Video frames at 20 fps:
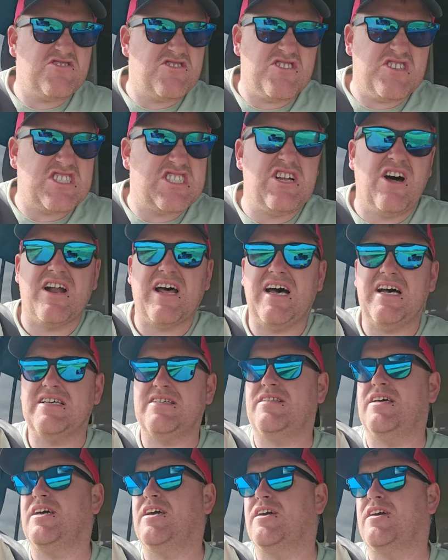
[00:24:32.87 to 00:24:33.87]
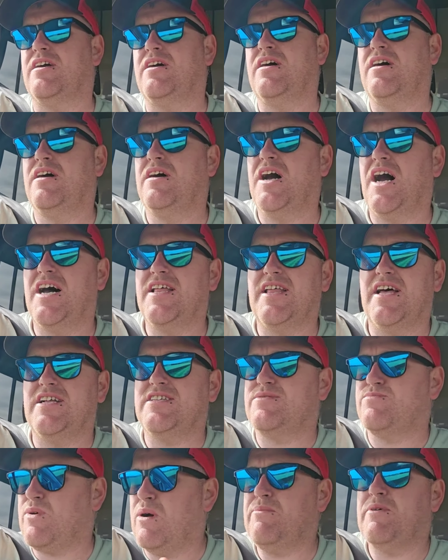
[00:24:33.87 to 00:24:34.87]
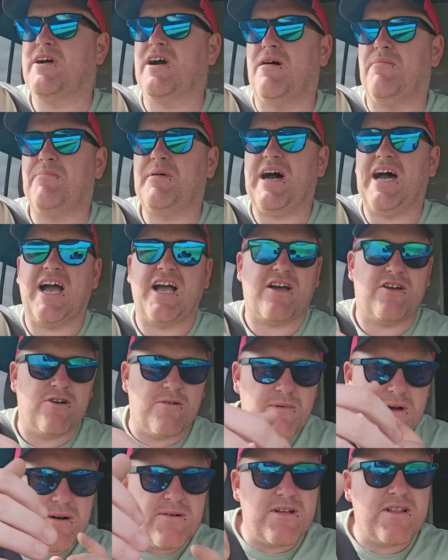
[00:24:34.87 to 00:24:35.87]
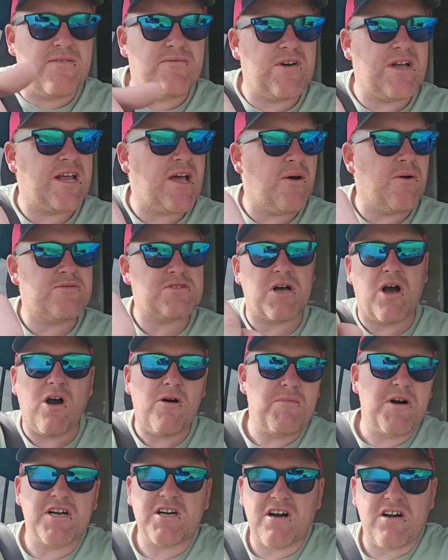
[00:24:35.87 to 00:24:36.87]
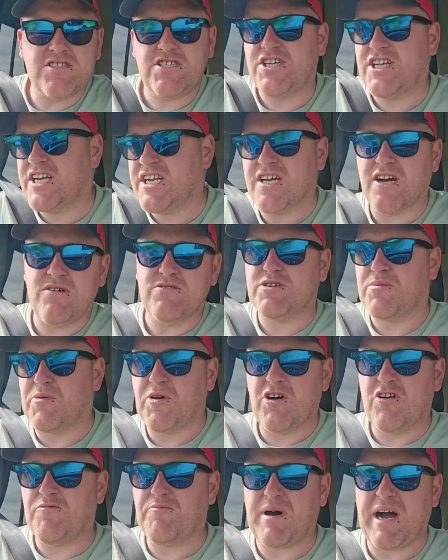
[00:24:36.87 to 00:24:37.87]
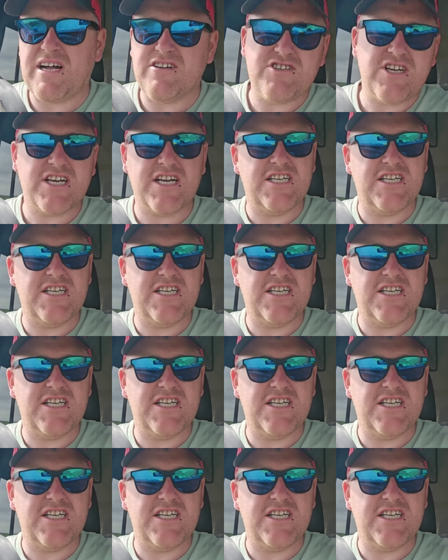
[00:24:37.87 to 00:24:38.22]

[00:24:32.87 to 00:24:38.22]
It's not our thing. And then when we got back and uploaded the video, it was like, oh my god, you didn't go to Patrick.